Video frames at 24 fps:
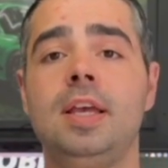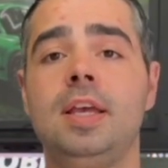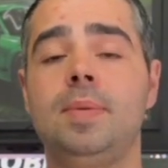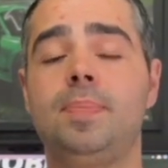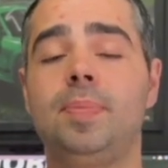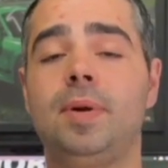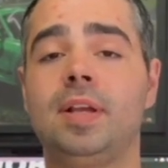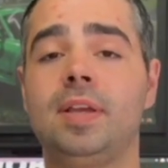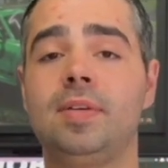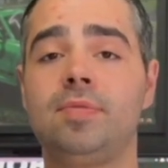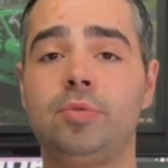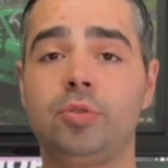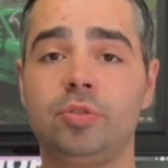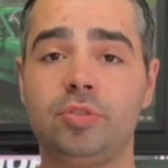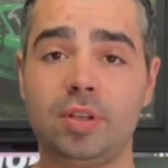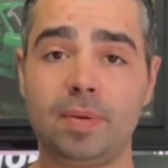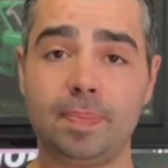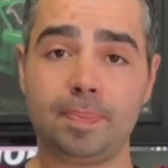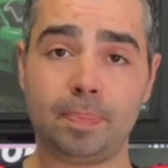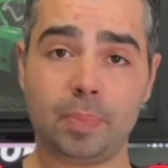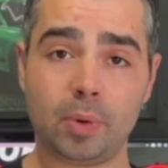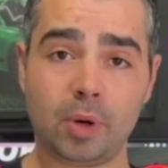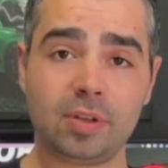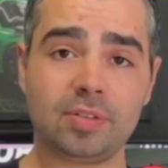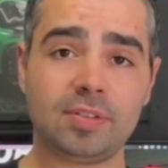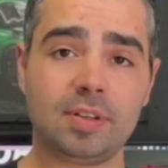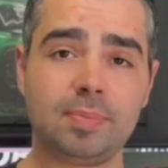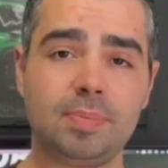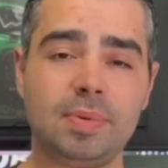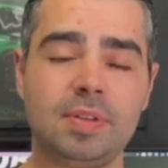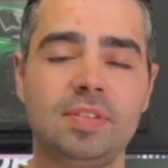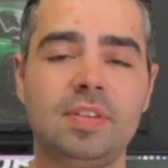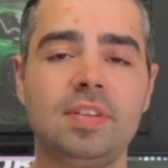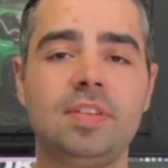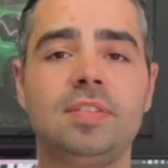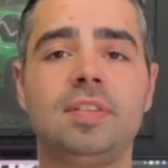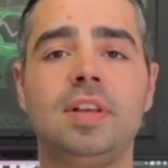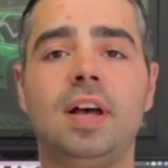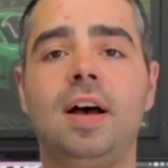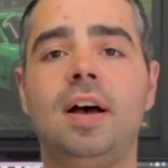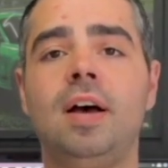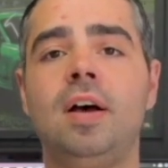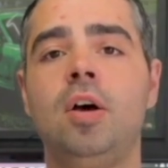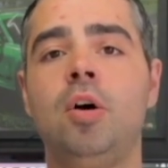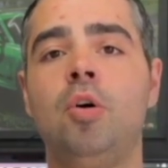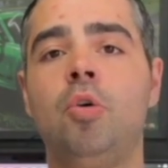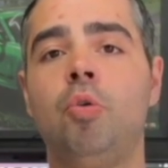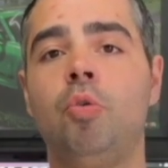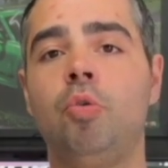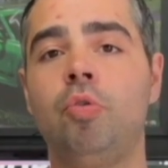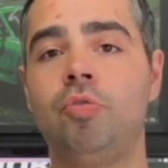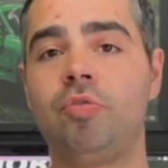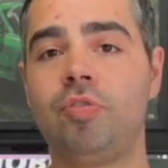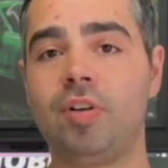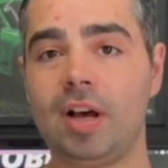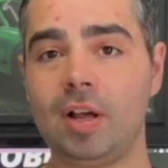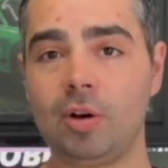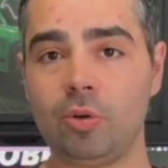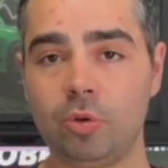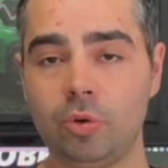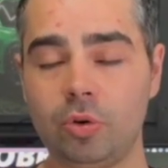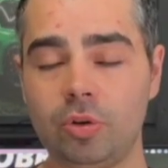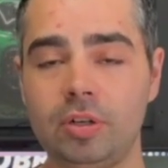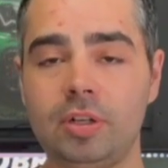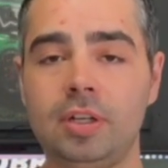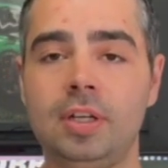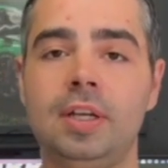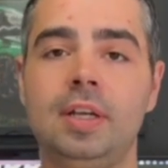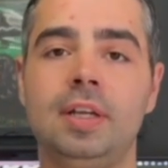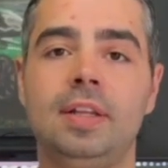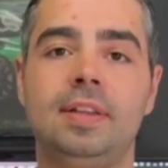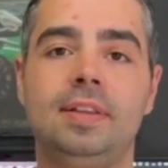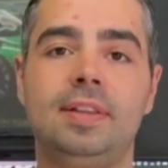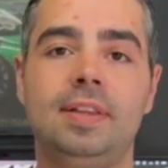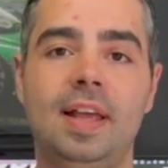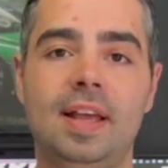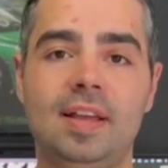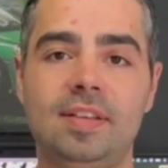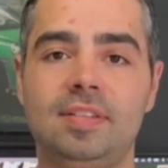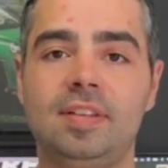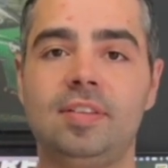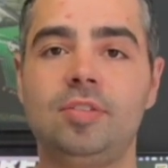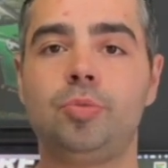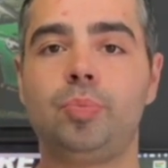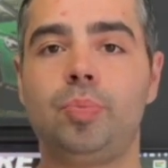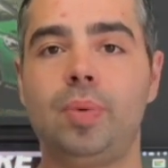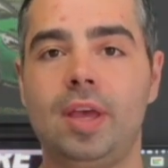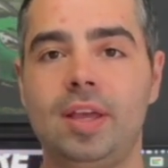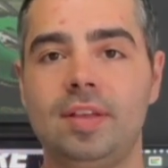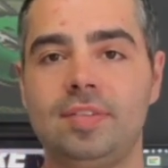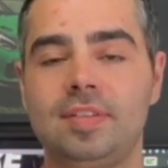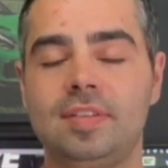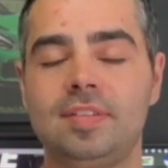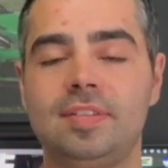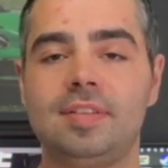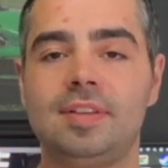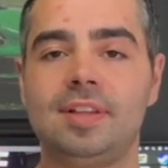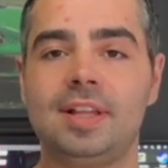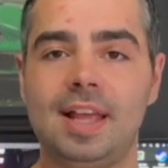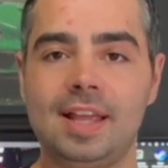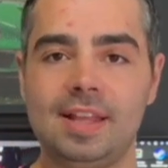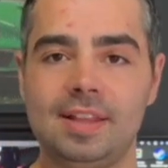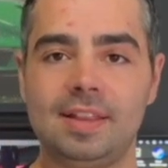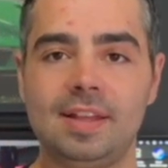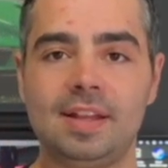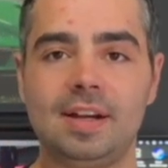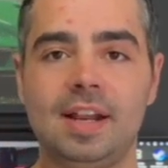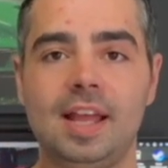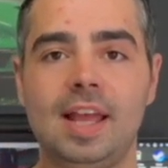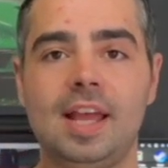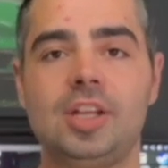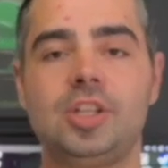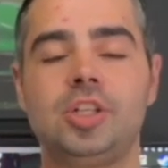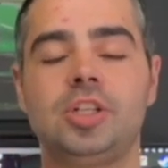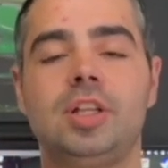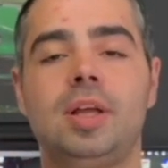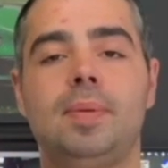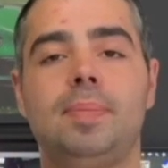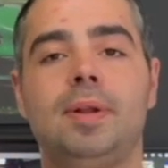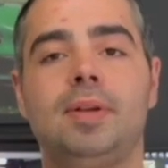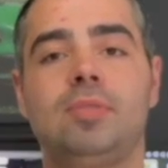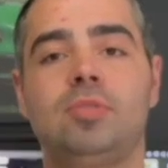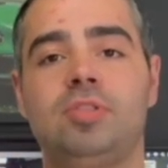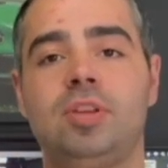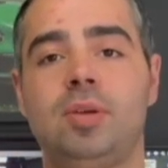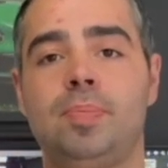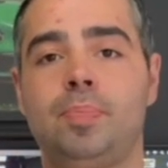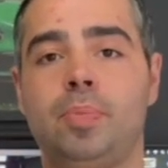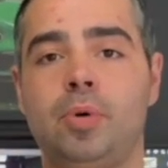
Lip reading: okay? So you can research in stores and internet, because usually whatever place you go to research,